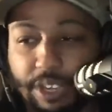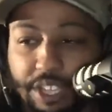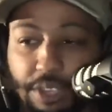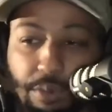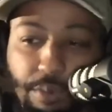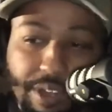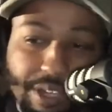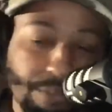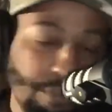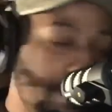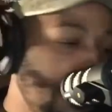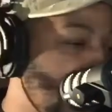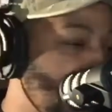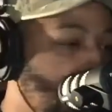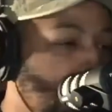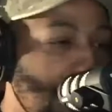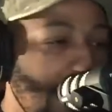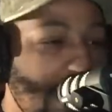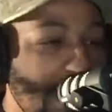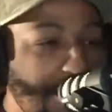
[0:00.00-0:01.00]
where you where we can
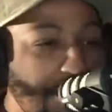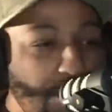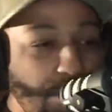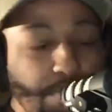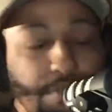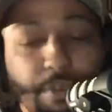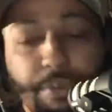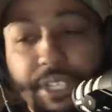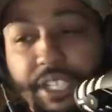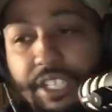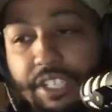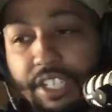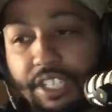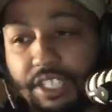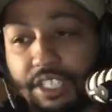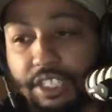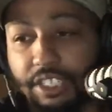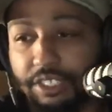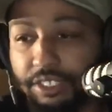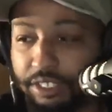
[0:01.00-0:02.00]
find you, where we can
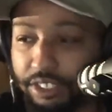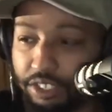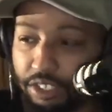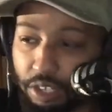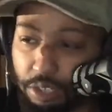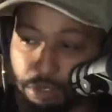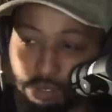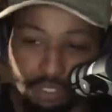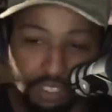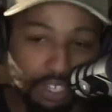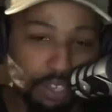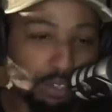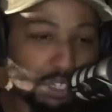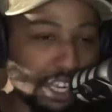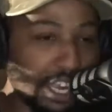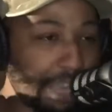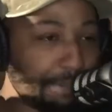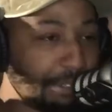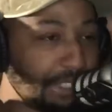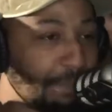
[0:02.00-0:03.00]
uh, you know,
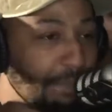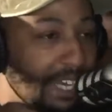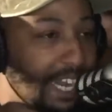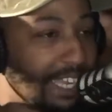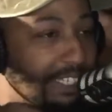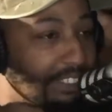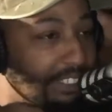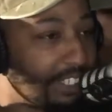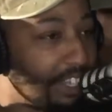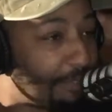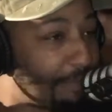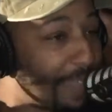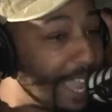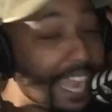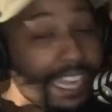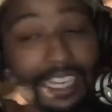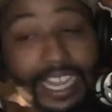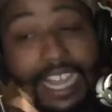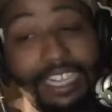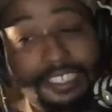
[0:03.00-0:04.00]
co-cop some of that stuff, man.
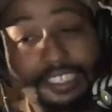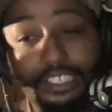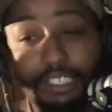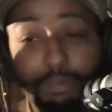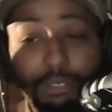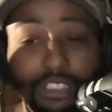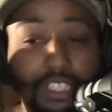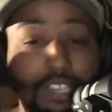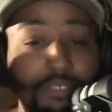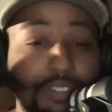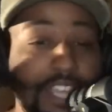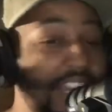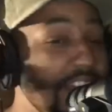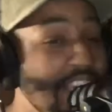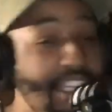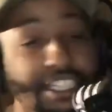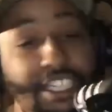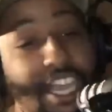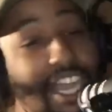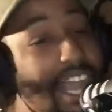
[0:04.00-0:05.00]
I got some stuff. They
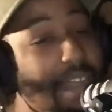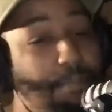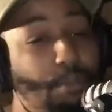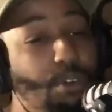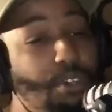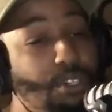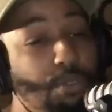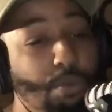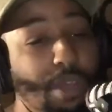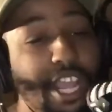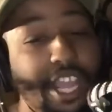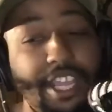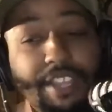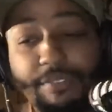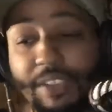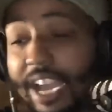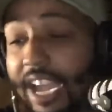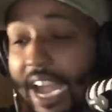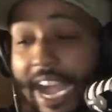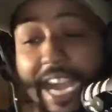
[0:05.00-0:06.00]
need to hop on the
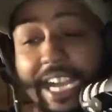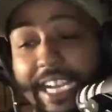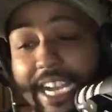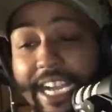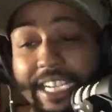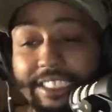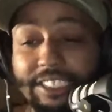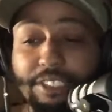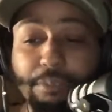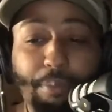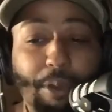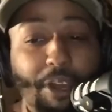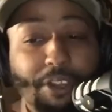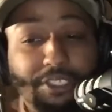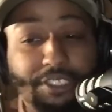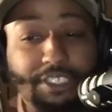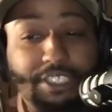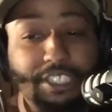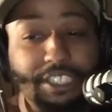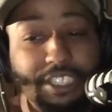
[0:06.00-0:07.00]
wave. I got some
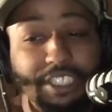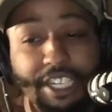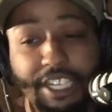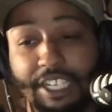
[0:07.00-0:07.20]
personally.